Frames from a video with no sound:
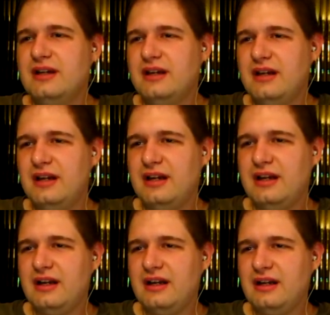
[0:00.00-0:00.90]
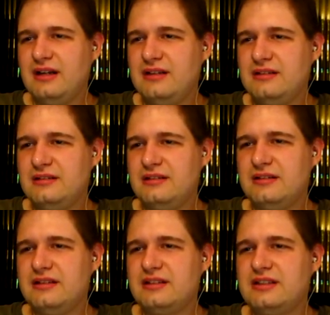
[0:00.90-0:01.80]
And...
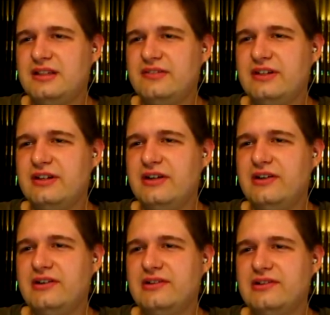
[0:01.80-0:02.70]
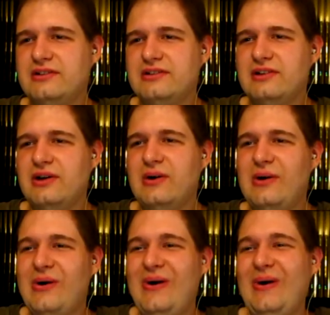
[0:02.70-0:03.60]
Let's give it a
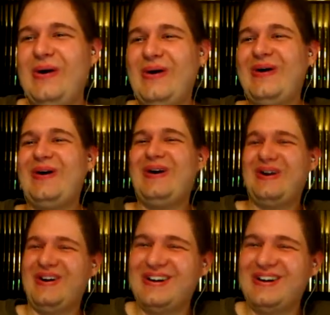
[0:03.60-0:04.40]
go!